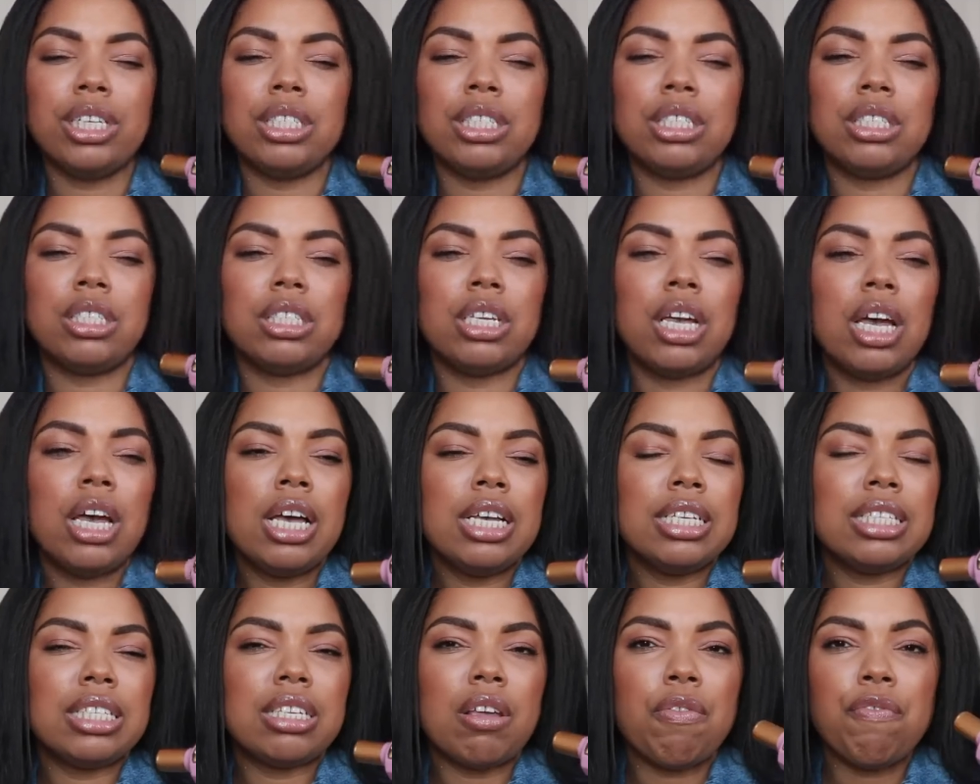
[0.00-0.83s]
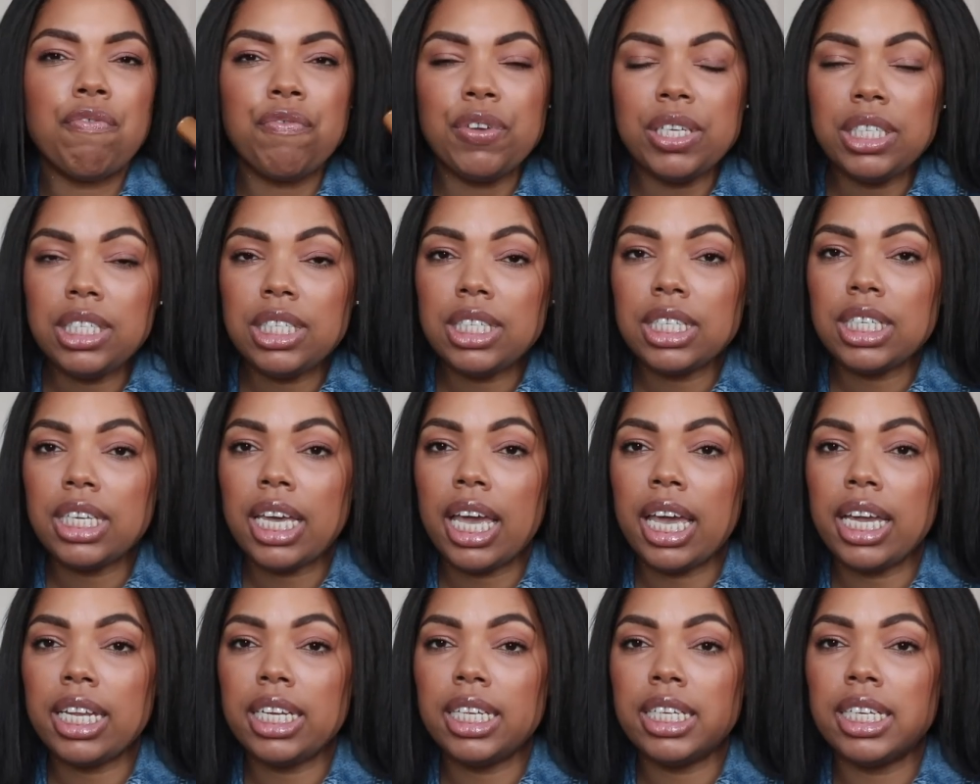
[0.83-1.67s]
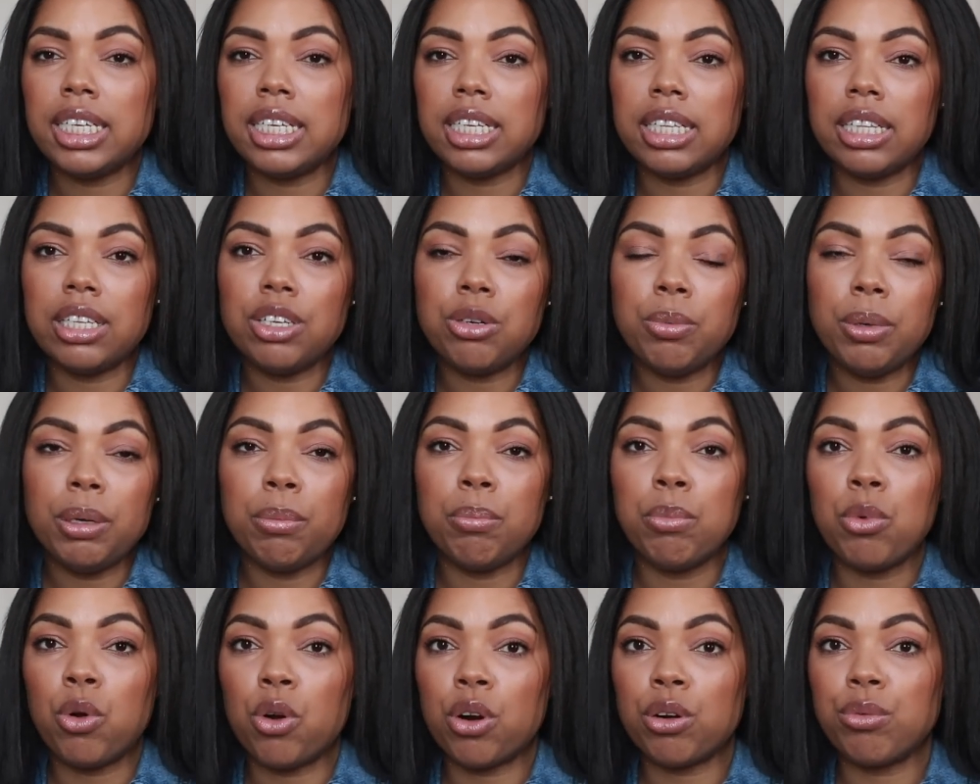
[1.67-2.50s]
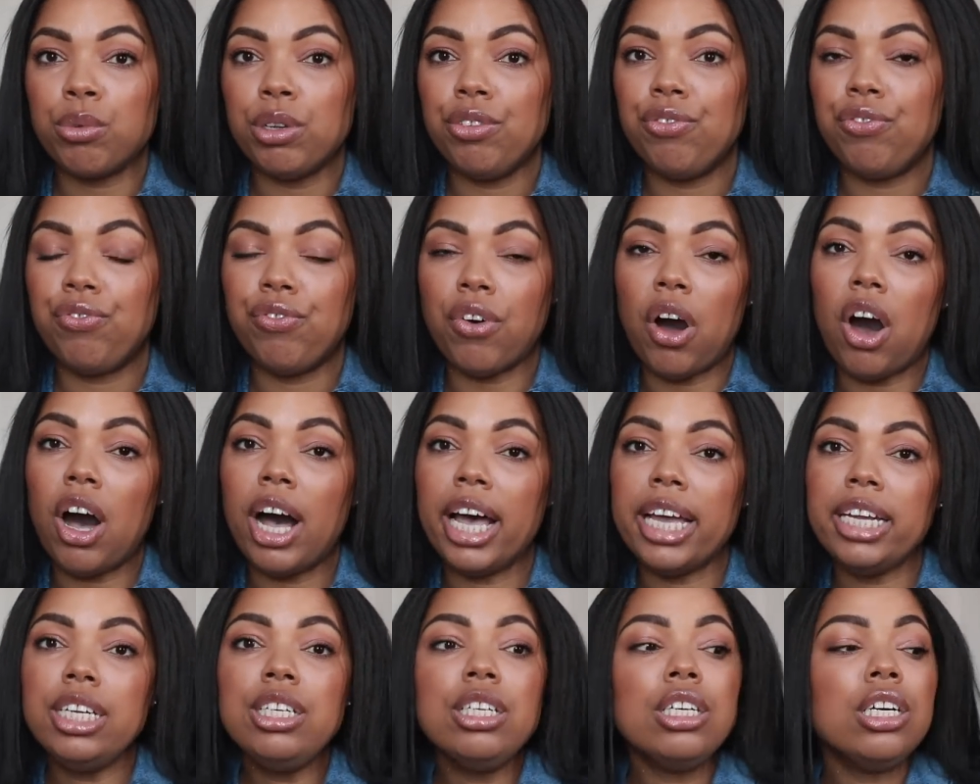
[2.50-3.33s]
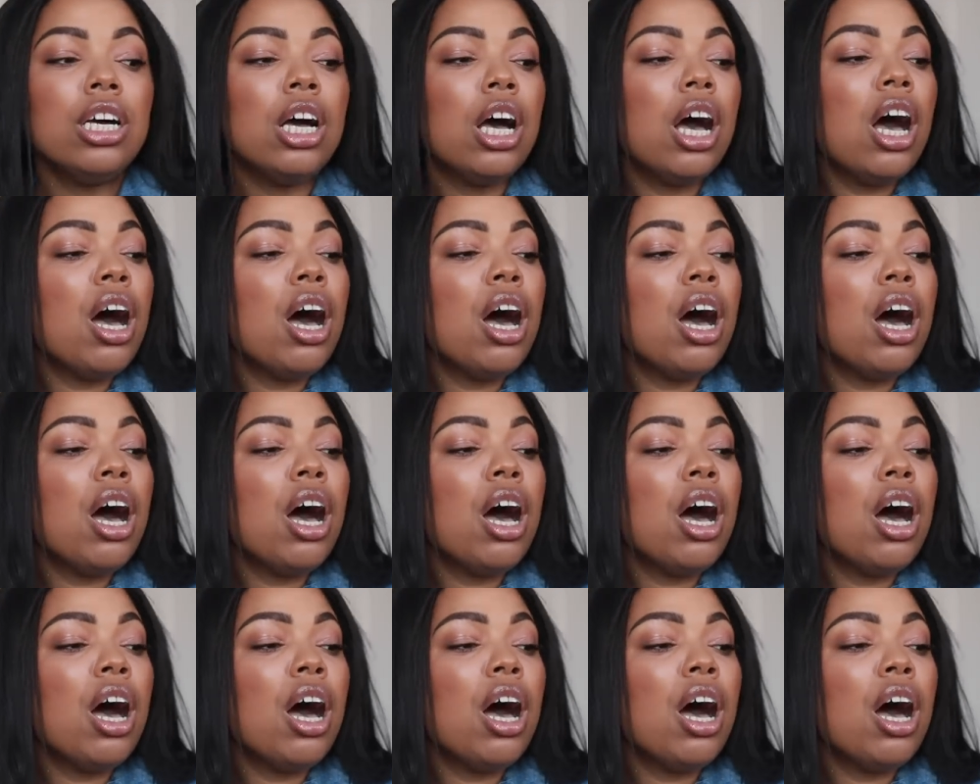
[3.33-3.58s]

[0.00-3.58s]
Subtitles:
It's sophisticated and a little bit more refined,